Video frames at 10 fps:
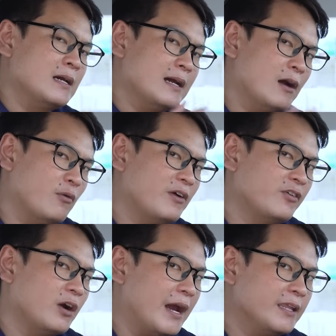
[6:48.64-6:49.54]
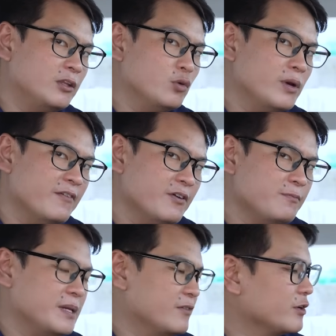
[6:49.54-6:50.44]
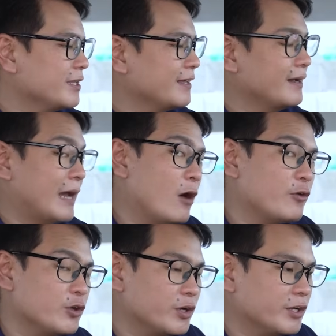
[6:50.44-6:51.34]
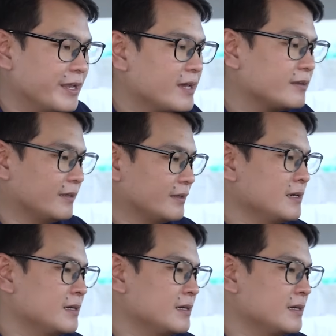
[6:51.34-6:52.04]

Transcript: However, I do have a beef with how you connect it.